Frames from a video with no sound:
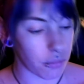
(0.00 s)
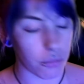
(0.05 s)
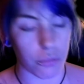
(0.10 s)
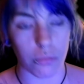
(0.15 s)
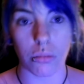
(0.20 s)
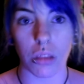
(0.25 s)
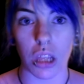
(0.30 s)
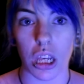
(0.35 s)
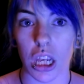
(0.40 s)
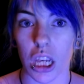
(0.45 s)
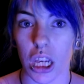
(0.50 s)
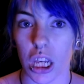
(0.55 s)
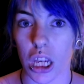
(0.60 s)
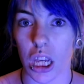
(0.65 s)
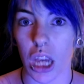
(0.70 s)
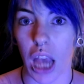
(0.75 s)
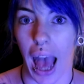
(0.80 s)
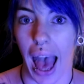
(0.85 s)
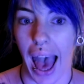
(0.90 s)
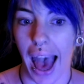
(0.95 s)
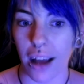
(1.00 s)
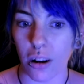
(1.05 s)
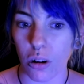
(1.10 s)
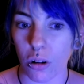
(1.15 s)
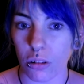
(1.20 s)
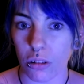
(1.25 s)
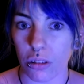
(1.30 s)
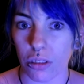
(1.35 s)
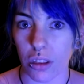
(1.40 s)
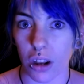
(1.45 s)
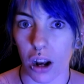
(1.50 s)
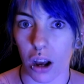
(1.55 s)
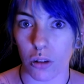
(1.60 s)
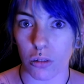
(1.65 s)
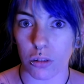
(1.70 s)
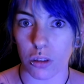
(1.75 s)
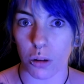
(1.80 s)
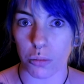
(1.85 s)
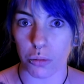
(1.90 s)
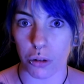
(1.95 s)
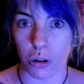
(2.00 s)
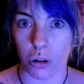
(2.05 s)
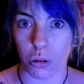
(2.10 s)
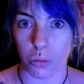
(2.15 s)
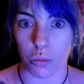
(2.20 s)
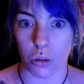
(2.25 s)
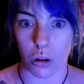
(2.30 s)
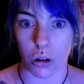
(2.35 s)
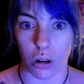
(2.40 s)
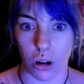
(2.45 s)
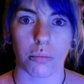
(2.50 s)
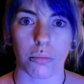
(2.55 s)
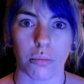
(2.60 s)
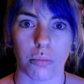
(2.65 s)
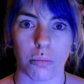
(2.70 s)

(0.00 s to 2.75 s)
The add-ons that I also brought were